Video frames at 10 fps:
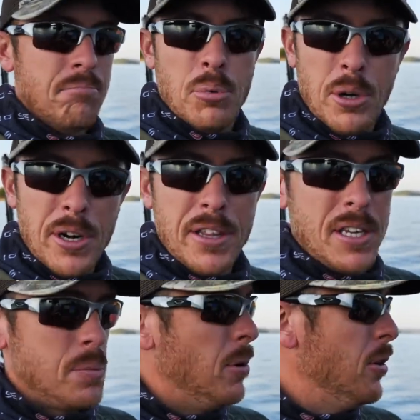put it in
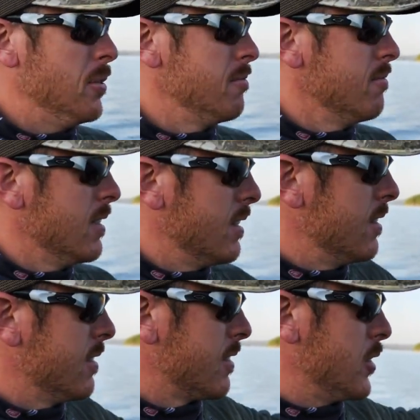this boat,
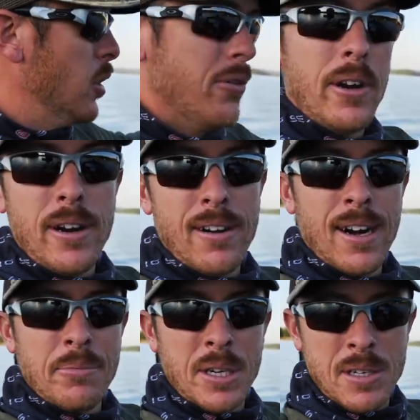go over here,
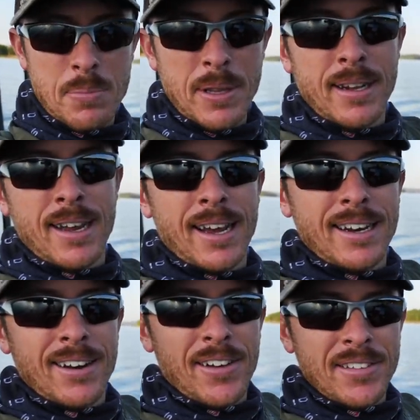I'm going to spend the
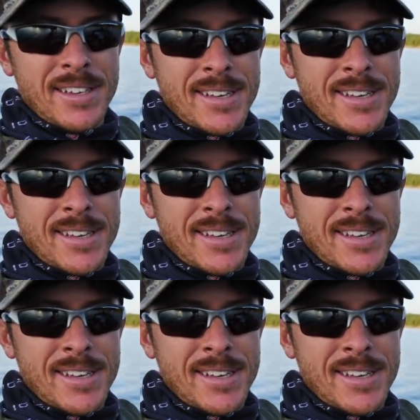night on